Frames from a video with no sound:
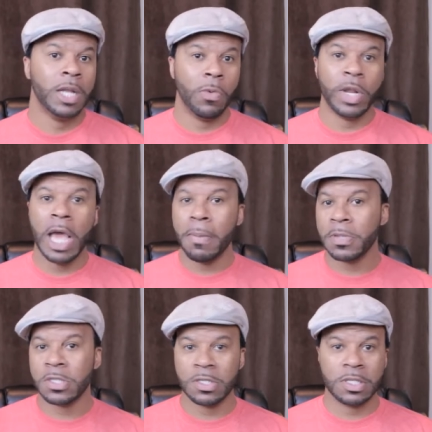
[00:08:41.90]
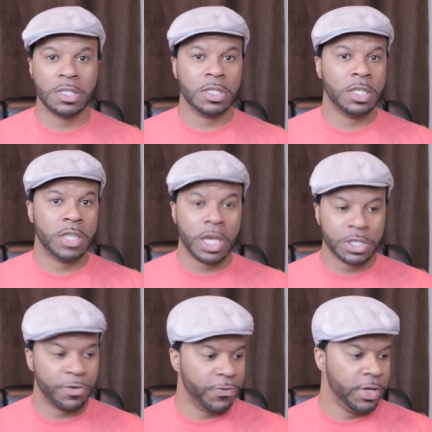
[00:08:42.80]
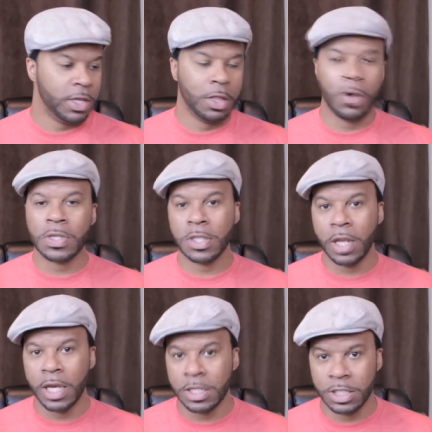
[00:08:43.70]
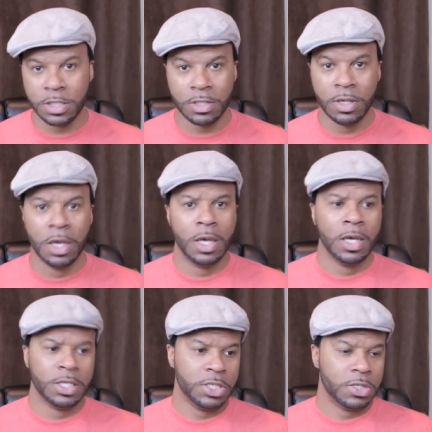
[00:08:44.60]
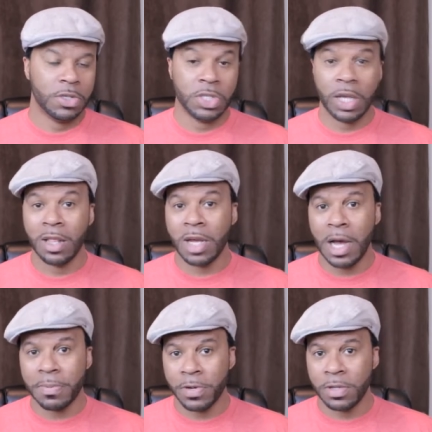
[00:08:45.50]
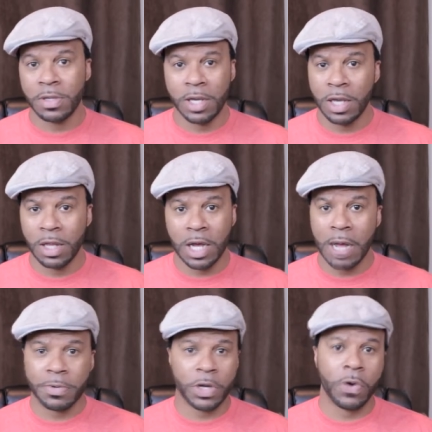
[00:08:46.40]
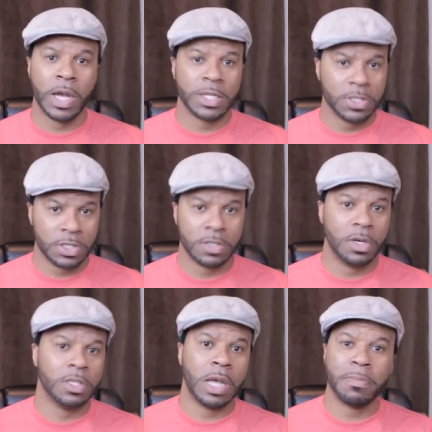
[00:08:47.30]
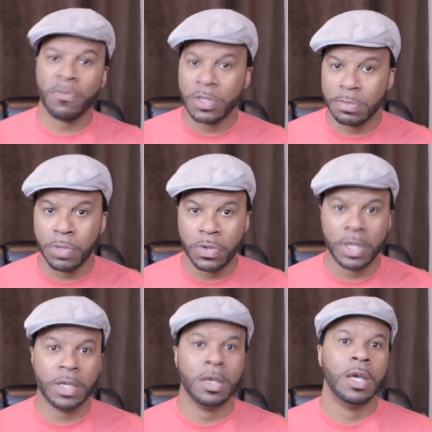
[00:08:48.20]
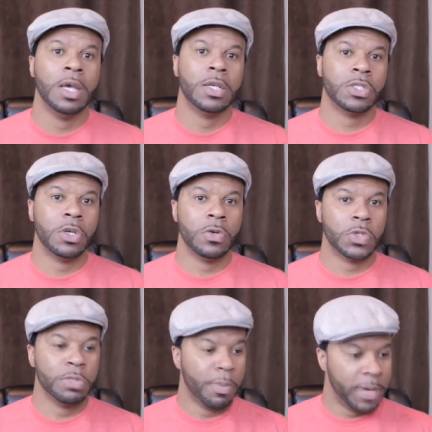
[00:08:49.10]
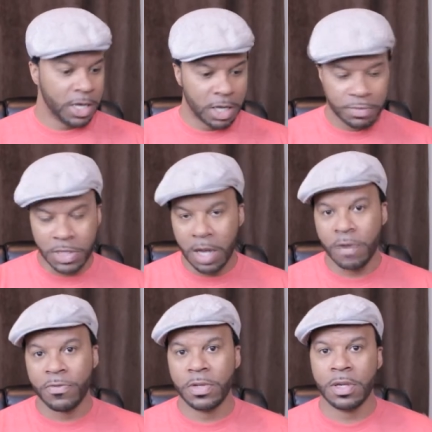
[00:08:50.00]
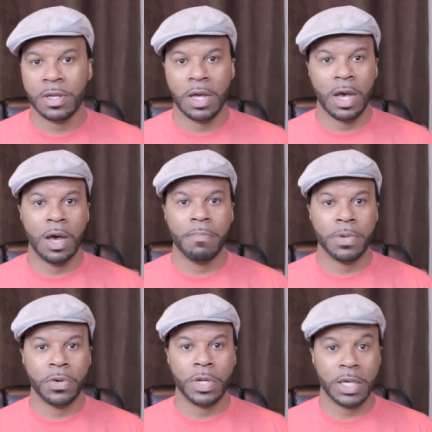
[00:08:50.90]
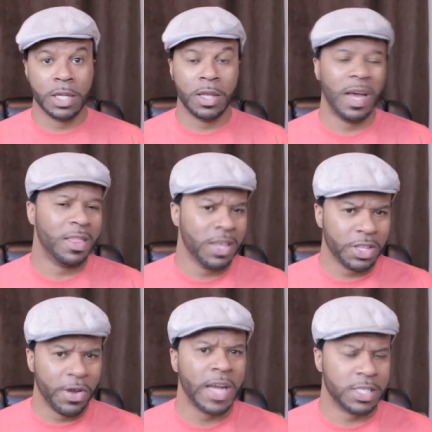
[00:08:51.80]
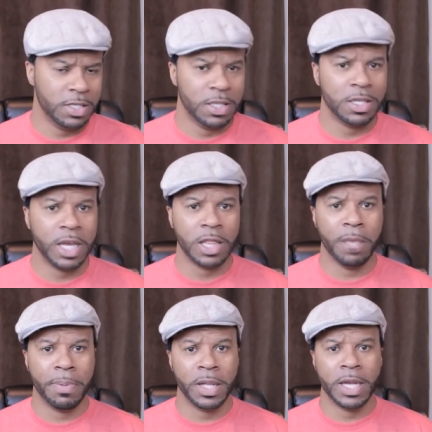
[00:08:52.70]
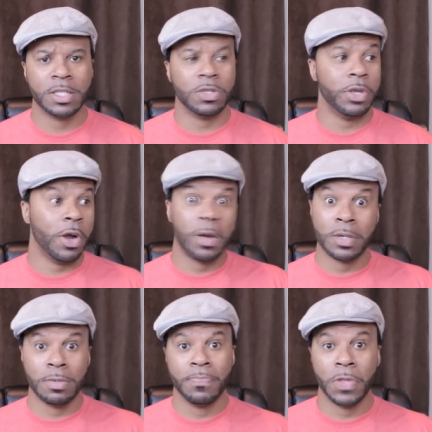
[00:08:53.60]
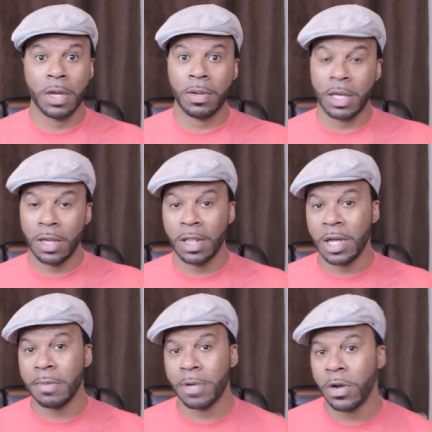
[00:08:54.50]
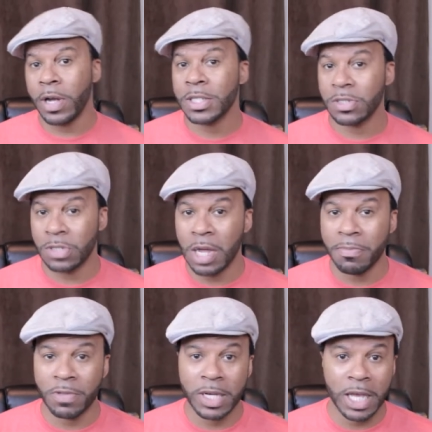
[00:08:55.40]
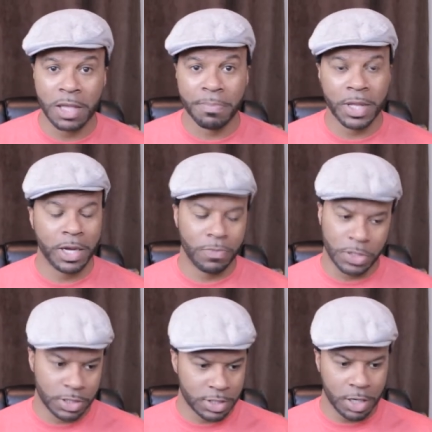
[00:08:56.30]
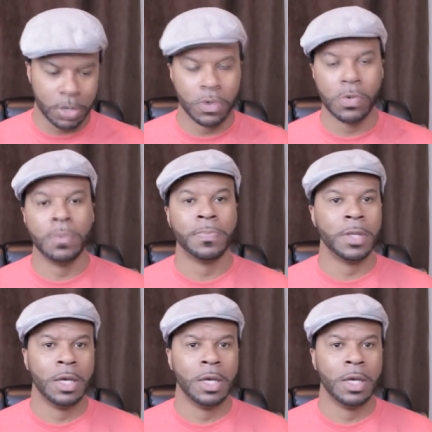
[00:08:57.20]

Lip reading: Now, what happens is this catastrophe in Lois Lane. She's on this helicopter, and the helicopter crashes on top of this building. So Superman comes out of the building, and I think they're actually on the Daily Planet. So the helicopter crashes on top of the Daily Planet, which is kind of cool.